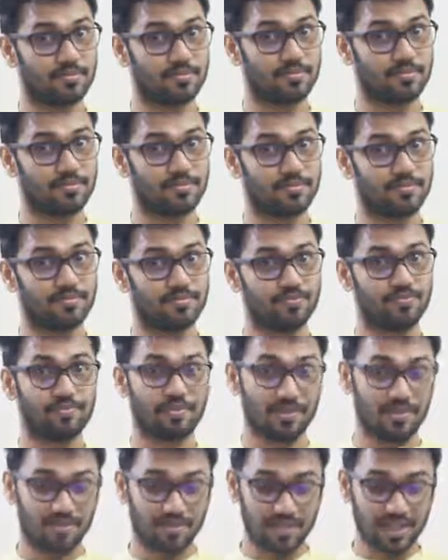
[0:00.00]
Rather
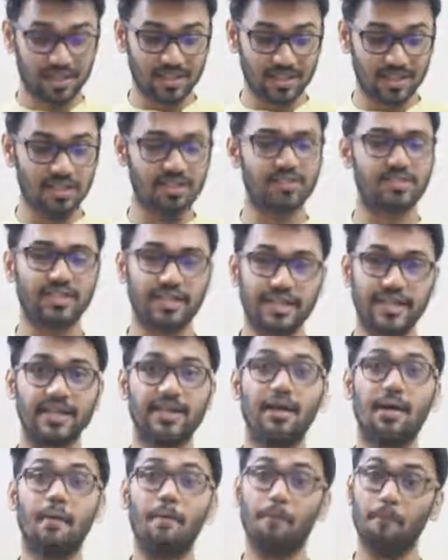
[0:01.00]
say,
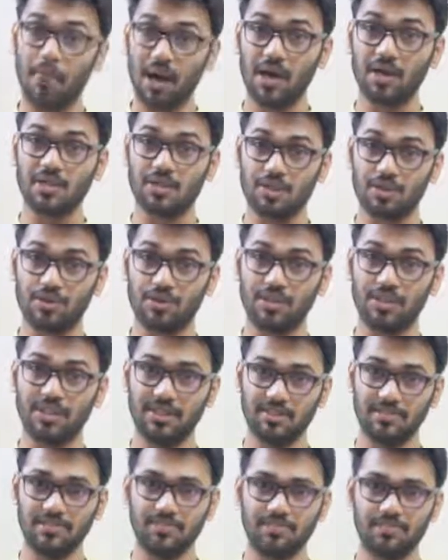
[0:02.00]
Mercury
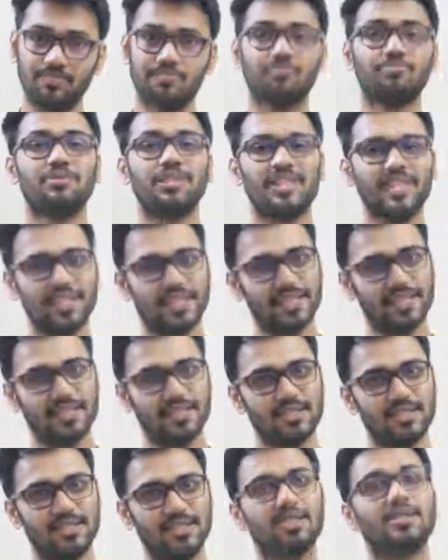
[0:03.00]
is
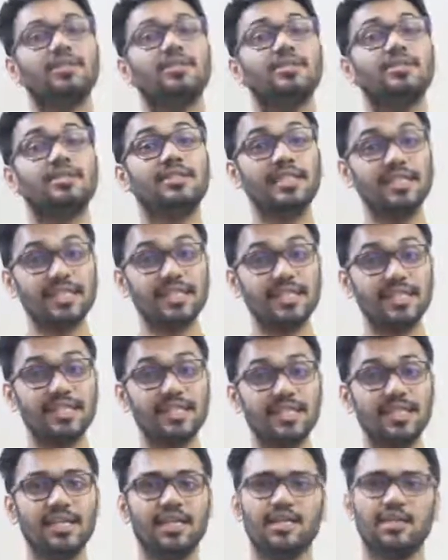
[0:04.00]
the
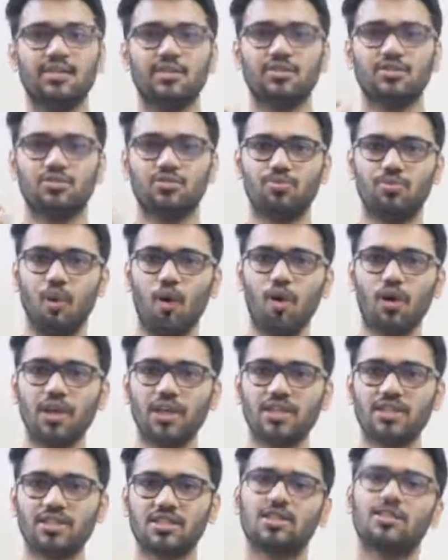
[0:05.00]
smallest
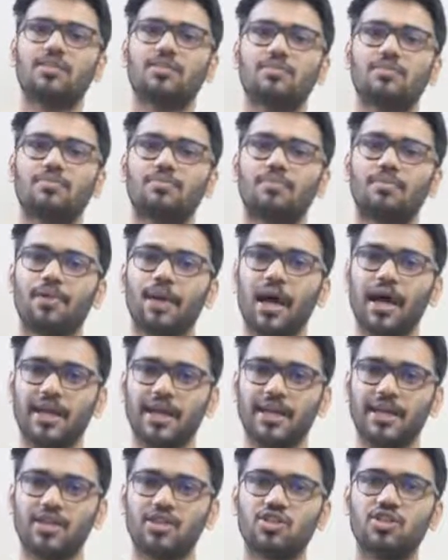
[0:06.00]
planet
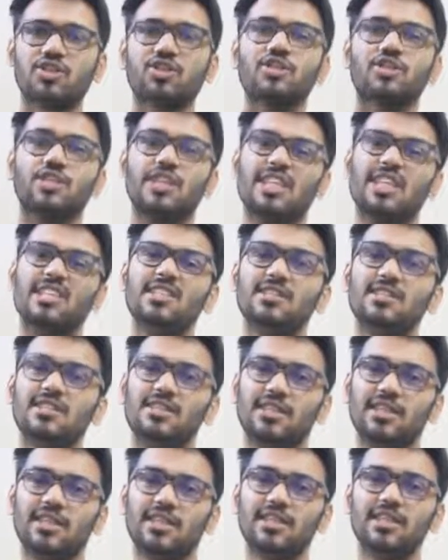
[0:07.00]
in the
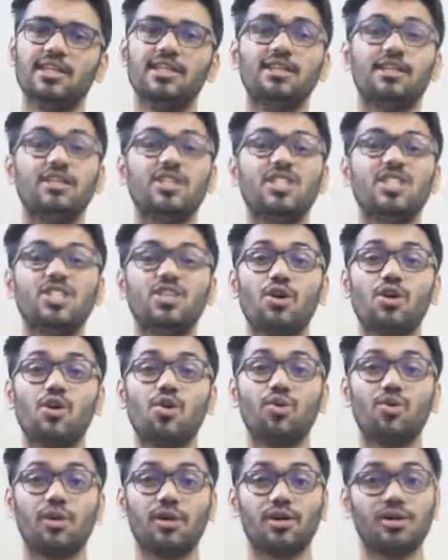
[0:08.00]
solar
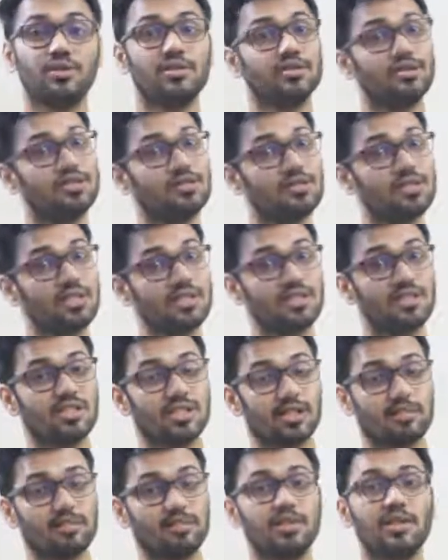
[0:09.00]
system.
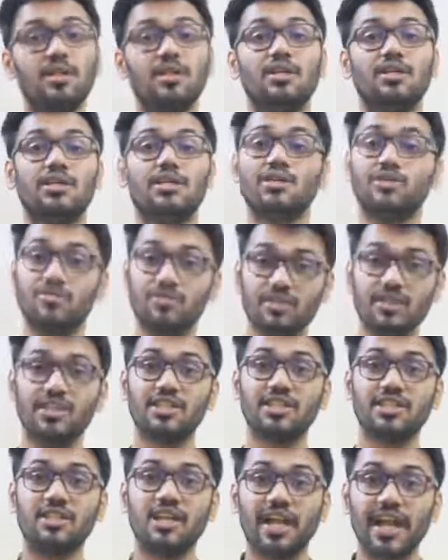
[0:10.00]
Read it like
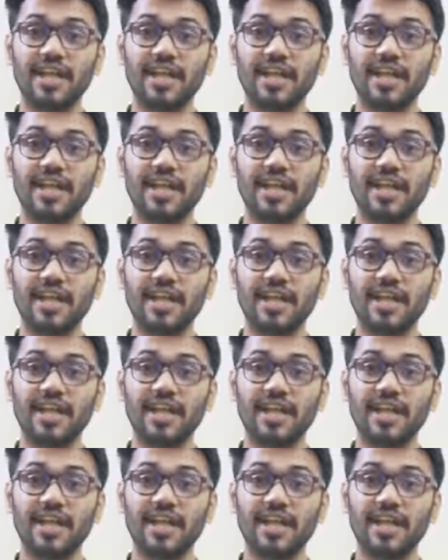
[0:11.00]
this.